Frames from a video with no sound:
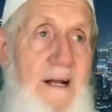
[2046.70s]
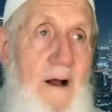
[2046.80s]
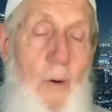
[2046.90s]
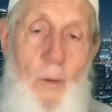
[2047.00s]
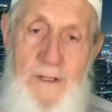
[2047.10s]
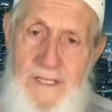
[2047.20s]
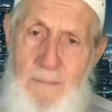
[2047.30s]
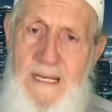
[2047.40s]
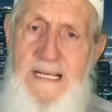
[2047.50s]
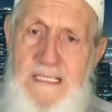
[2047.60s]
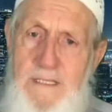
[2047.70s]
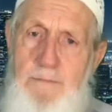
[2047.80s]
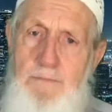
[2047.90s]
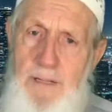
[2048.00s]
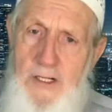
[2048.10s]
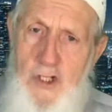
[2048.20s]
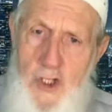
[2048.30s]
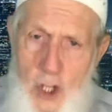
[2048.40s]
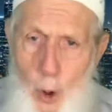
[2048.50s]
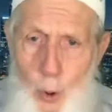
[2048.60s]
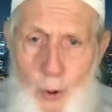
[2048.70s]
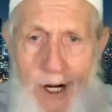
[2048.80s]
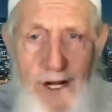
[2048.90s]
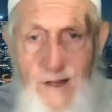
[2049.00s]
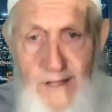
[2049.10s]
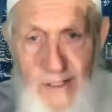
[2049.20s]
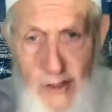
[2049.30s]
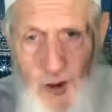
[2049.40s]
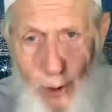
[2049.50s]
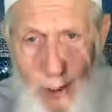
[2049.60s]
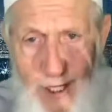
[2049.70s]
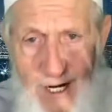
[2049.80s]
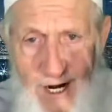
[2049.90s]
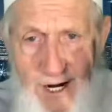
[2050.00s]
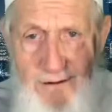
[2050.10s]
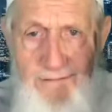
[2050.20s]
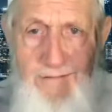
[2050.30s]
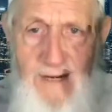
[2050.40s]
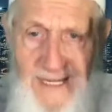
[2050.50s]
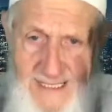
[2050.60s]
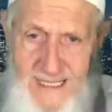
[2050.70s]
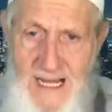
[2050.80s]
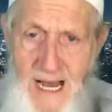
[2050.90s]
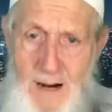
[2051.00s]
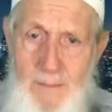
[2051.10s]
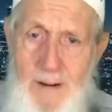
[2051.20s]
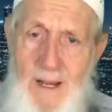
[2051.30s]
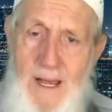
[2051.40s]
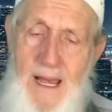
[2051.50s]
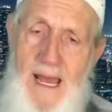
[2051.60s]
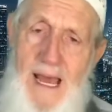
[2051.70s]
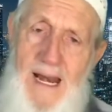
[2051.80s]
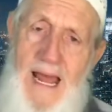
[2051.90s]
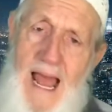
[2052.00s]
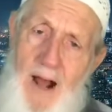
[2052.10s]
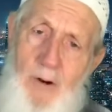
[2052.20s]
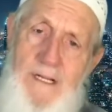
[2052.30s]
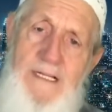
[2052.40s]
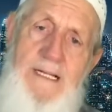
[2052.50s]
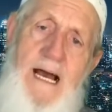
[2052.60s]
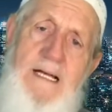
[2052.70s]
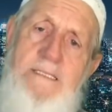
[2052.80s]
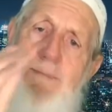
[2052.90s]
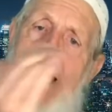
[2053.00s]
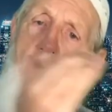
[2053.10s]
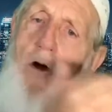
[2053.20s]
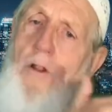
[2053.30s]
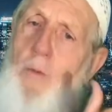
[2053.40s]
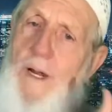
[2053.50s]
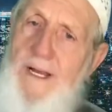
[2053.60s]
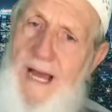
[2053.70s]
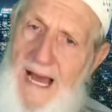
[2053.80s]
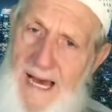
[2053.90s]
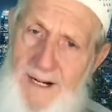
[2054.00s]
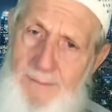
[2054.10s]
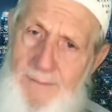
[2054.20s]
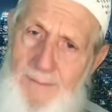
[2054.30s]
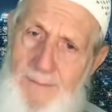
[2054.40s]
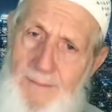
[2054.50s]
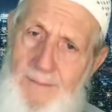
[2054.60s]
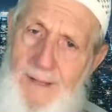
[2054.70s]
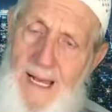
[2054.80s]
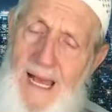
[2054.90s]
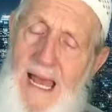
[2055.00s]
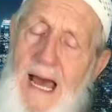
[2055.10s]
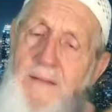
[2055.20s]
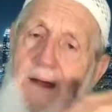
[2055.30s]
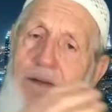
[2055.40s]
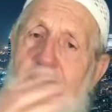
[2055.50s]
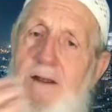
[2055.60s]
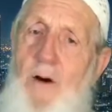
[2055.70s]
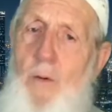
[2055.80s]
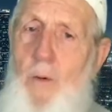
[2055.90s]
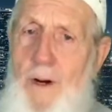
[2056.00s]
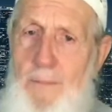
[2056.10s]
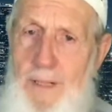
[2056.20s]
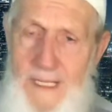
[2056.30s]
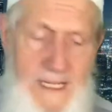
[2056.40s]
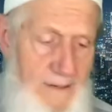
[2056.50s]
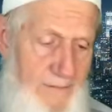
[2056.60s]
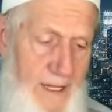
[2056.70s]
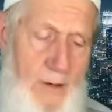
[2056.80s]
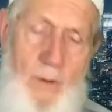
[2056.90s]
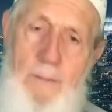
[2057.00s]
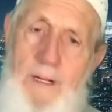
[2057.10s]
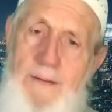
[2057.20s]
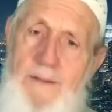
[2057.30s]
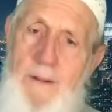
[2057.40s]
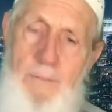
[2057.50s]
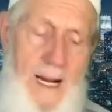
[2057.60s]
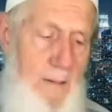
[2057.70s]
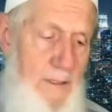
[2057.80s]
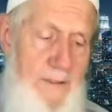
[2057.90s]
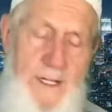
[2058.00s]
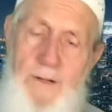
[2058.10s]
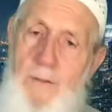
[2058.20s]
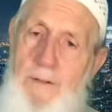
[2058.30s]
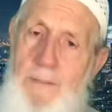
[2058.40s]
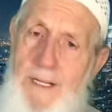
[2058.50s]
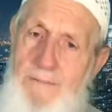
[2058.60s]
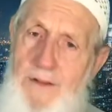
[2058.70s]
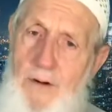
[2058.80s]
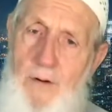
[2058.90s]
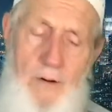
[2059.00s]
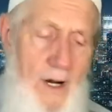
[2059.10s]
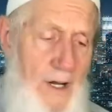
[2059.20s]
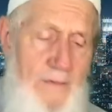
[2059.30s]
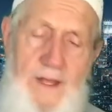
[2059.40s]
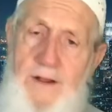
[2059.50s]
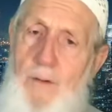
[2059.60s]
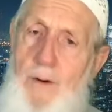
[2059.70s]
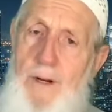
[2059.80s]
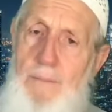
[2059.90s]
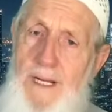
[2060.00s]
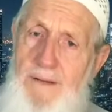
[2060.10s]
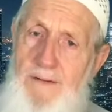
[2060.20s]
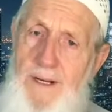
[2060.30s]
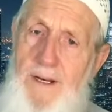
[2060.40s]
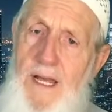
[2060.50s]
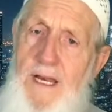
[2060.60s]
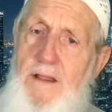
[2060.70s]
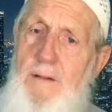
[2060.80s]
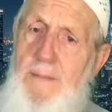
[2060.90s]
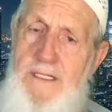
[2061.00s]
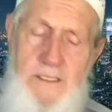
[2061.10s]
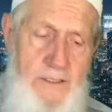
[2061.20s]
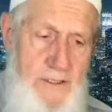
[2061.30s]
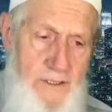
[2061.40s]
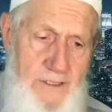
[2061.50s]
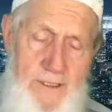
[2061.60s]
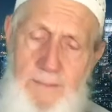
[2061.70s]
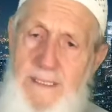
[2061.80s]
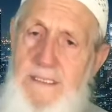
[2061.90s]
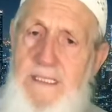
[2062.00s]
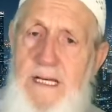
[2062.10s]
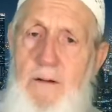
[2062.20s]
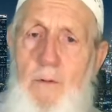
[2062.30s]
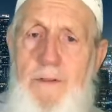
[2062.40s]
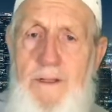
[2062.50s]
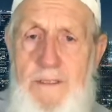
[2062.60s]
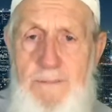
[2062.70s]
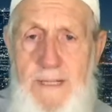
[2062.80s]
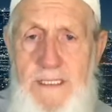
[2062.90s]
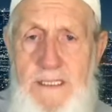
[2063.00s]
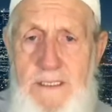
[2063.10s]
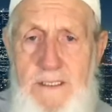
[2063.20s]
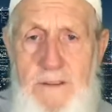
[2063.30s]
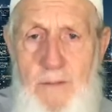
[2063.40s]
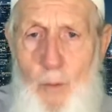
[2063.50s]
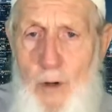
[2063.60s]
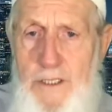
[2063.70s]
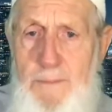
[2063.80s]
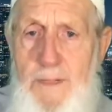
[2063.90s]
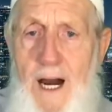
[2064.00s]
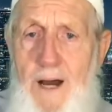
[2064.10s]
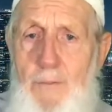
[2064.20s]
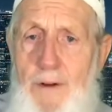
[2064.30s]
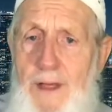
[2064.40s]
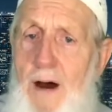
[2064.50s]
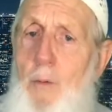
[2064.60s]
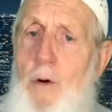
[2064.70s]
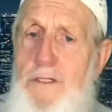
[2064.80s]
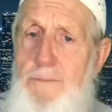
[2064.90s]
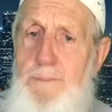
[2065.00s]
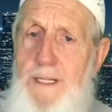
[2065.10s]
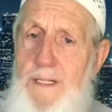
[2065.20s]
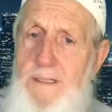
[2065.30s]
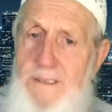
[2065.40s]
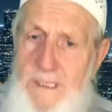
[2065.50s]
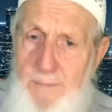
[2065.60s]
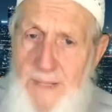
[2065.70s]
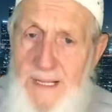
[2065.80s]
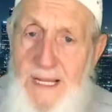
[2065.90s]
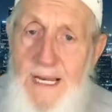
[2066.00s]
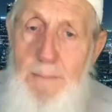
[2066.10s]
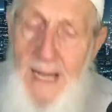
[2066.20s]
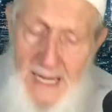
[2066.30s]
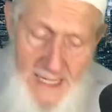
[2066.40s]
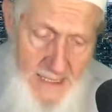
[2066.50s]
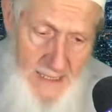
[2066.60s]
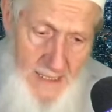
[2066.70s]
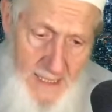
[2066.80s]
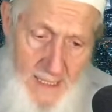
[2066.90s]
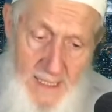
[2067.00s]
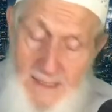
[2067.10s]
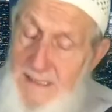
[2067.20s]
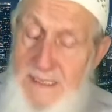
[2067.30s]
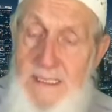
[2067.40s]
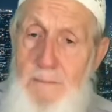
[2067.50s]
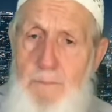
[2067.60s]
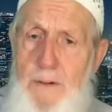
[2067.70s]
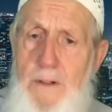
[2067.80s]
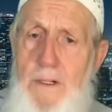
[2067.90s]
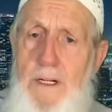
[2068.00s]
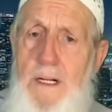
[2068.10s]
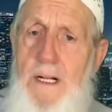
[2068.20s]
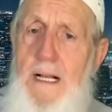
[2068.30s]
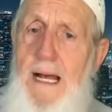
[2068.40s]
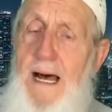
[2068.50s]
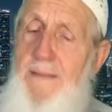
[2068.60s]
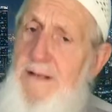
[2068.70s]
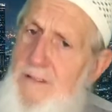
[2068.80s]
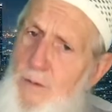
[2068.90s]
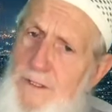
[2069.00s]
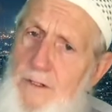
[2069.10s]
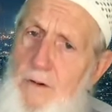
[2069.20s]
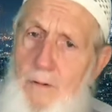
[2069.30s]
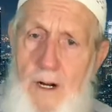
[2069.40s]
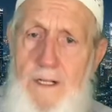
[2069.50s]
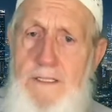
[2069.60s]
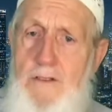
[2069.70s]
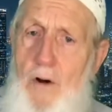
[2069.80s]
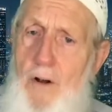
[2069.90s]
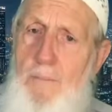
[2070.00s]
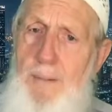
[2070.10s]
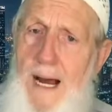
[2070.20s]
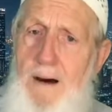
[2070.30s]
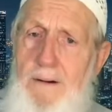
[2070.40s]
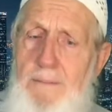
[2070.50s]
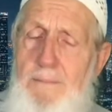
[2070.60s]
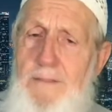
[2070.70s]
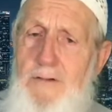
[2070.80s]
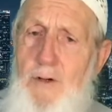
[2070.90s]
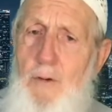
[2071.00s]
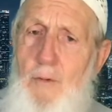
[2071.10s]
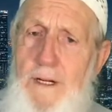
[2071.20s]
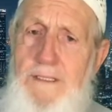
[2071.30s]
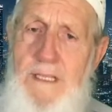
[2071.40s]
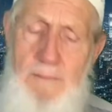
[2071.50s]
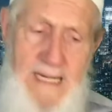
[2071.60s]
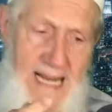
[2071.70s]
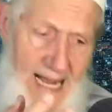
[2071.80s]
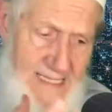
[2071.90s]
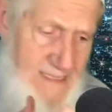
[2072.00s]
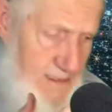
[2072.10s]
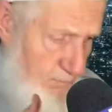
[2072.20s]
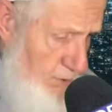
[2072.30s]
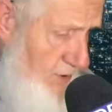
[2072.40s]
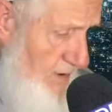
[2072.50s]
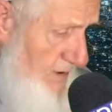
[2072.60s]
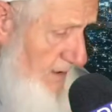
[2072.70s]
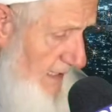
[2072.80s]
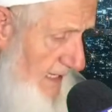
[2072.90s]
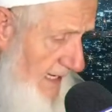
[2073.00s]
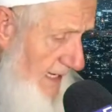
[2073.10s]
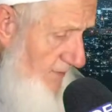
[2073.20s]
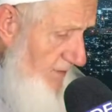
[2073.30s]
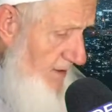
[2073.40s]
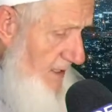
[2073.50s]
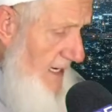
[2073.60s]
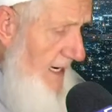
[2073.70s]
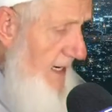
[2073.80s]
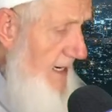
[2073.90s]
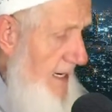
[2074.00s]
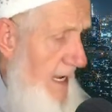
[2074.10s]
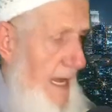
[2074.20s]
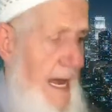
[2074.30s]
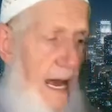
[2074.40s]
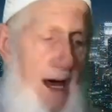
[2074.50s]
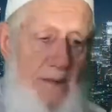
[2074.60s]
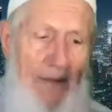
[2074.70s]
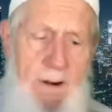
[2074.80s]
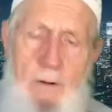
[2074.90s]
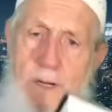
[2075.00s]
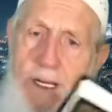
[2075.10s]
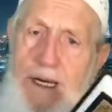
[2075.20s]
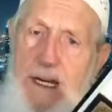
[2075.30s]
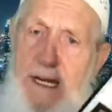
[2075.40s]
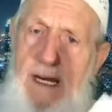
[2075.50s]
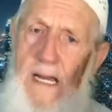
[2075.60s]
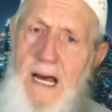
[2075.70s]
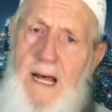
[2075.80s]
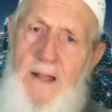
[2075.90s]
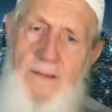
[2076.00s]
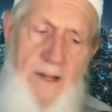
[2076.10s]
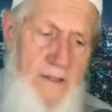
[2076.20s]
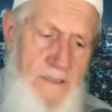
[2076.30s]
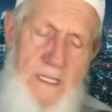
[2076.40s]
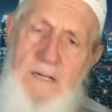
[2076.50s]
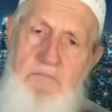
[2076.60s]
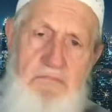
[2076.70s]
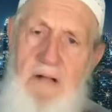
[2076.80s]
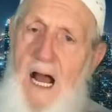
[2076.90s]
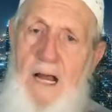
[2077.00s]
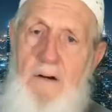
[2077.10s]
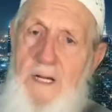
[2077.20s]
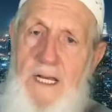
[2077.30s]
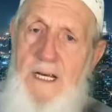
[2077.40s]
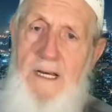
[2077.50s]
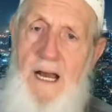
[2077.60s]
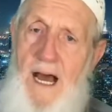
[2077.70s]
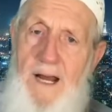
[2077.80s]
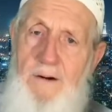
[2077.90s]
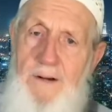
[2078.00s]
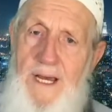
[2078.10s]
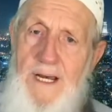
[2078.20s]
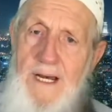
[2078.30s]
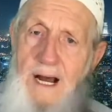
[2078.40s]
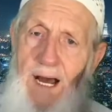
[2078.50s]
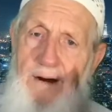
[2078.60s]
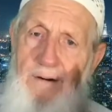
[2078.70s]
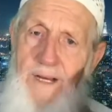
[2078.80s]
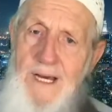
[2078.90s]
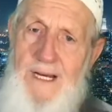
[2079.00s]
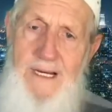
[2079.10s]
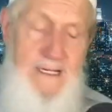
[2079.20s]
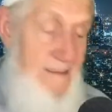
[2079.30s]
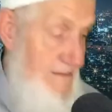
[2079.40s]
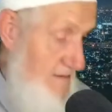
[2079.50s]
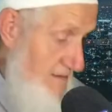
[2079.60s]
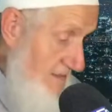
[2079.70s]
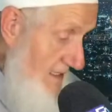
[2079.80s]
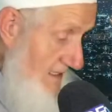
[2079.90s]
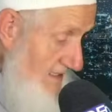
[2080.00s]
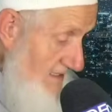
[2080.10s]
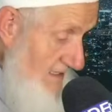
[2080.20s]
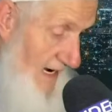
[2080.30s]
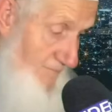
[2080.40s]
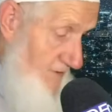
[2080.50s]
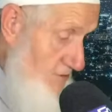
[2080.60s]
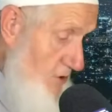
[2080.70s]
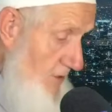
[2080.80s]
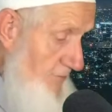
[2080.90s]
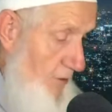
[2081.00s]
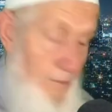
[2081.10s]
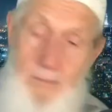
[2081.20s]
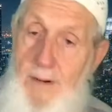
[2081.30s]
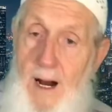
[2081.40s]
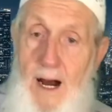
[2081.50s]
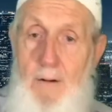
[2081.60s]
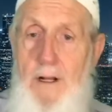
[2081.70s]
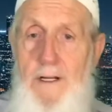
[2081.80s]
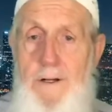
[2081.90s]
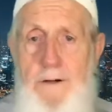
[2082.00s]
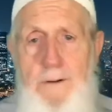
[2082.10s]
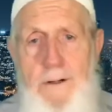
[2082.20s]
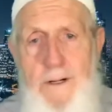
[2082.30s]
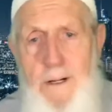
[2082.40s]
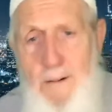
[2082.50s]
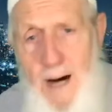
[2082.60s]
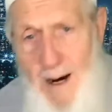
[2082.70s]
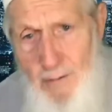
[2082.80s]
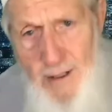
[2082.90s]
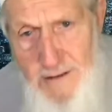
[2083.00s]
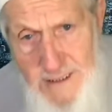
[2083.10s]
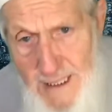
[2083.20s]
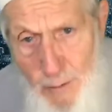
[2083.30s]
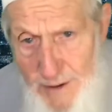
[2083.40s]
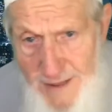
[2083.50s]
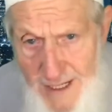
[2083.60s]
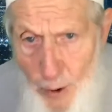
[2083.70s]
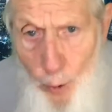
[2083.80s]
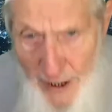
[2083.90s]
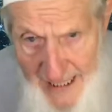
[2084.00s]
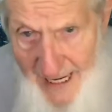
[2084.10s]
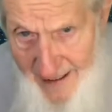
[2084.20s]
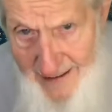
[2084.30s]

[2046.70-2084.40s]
when somebody has been shown the story of Islam and how it ties back all the way to Adam, and then they don't want to believe. They don't want to believe in the Bible. They don't want to believe in the Quran. They don't want to believe in any of the messengers that have been sent with this message, worship God without worshiping something that he made. That's simple. And this is what the Quran is all about. So when somebody has the book in their hand and they're reading it and they're saying, I don't get it, I don't get it, I don't get it, I feel sorry for them. I really do. I don't understand what they don't get.